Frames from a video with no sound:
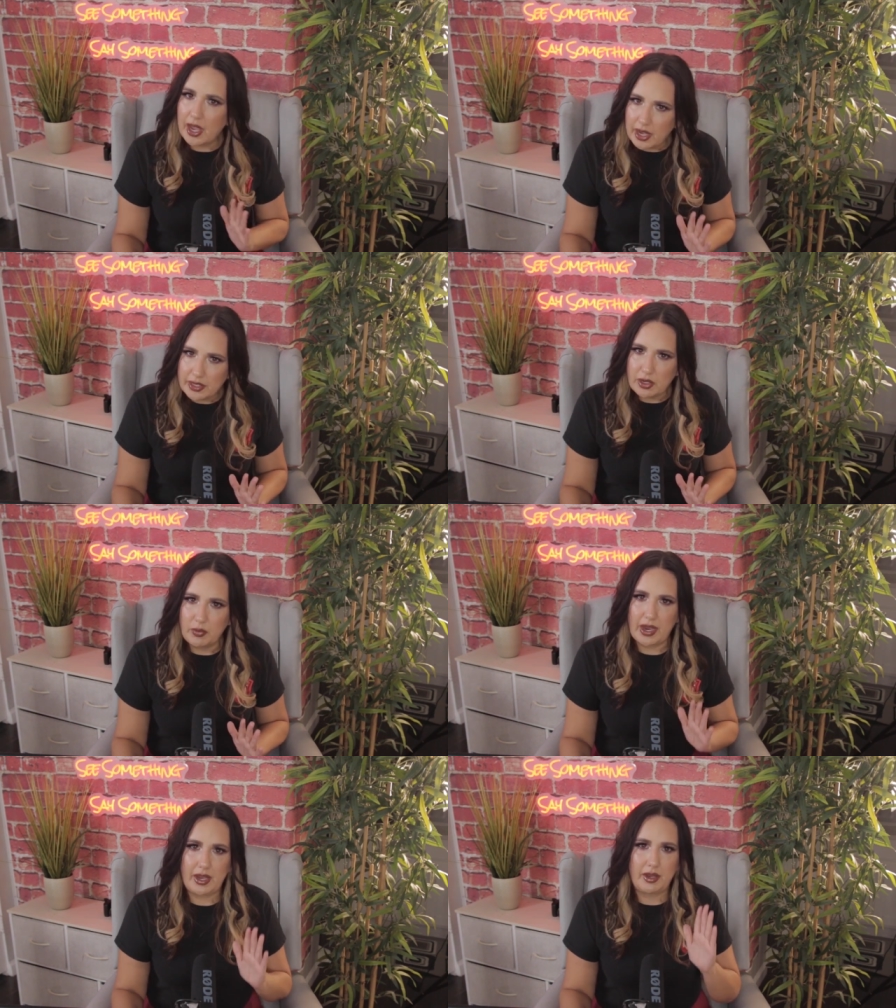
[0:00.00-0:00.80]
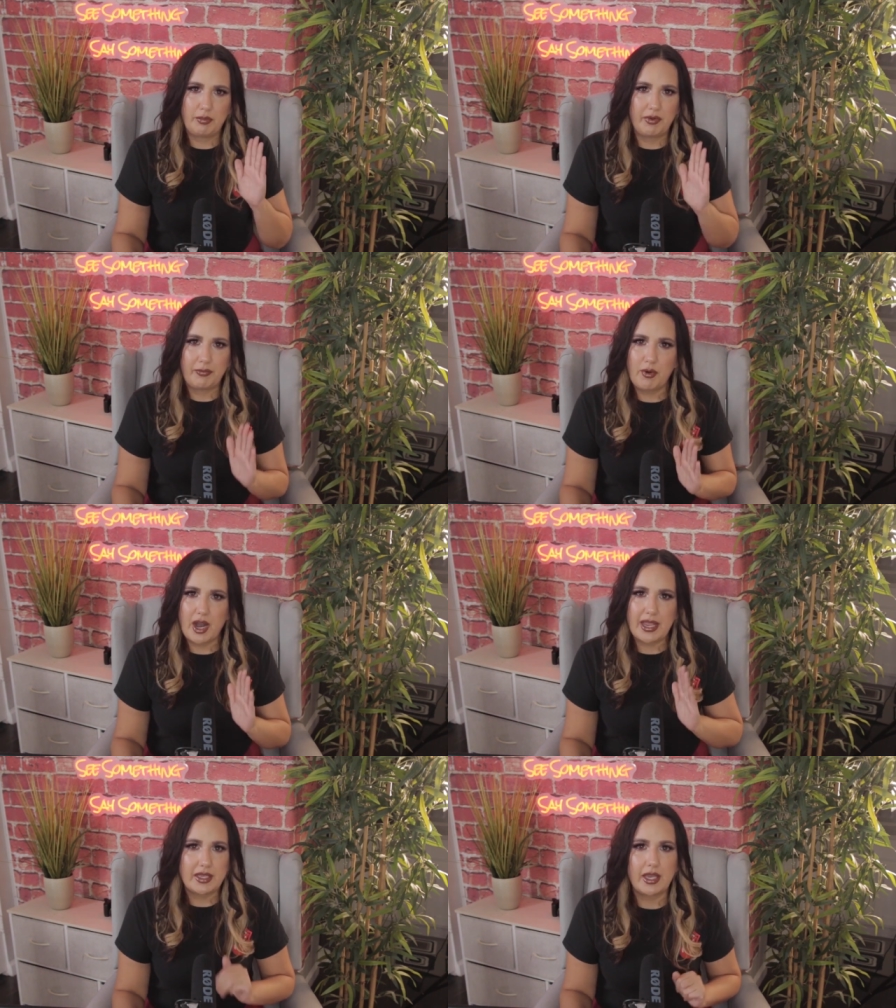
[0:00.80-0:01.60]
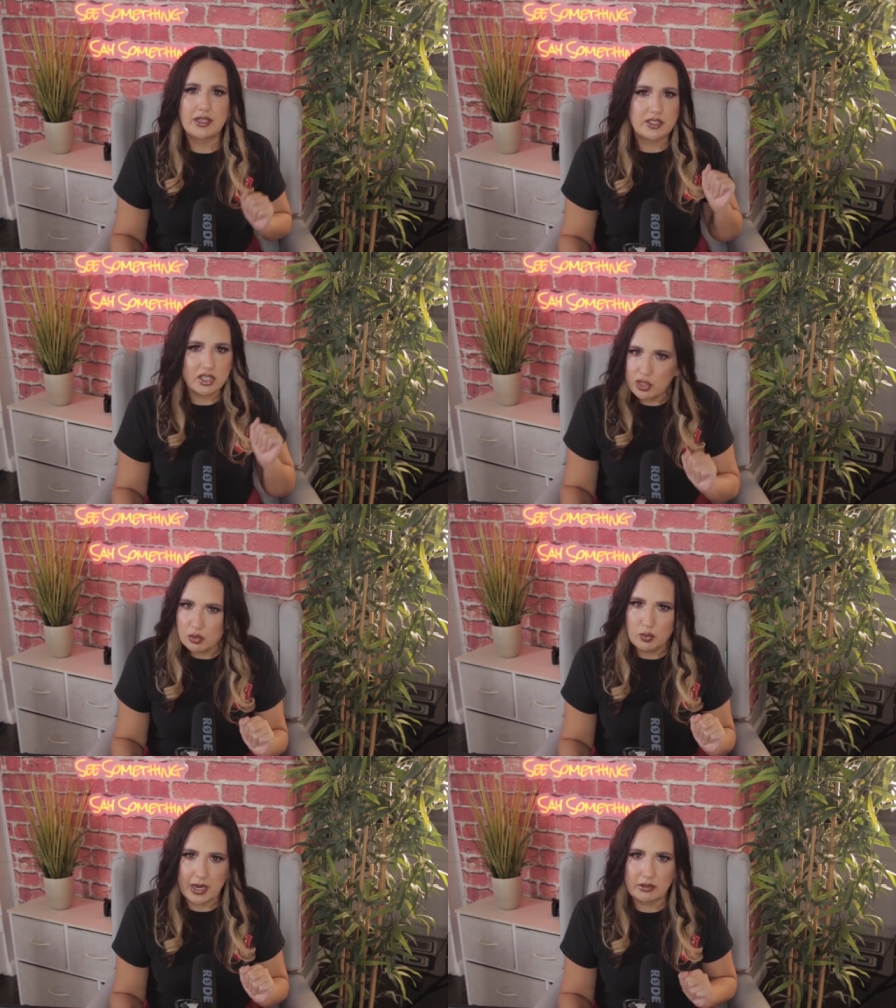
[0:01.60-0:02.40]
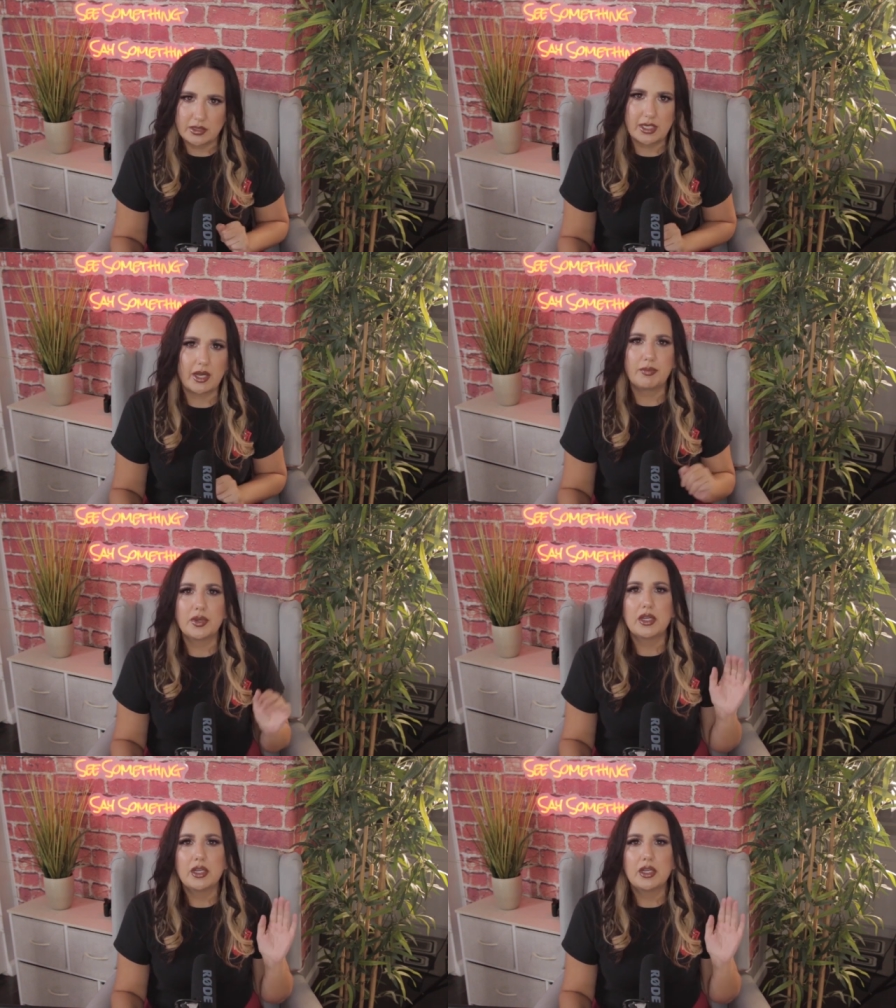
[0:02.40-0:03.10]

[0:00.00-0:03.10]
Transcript: Anyway, before I get too wound up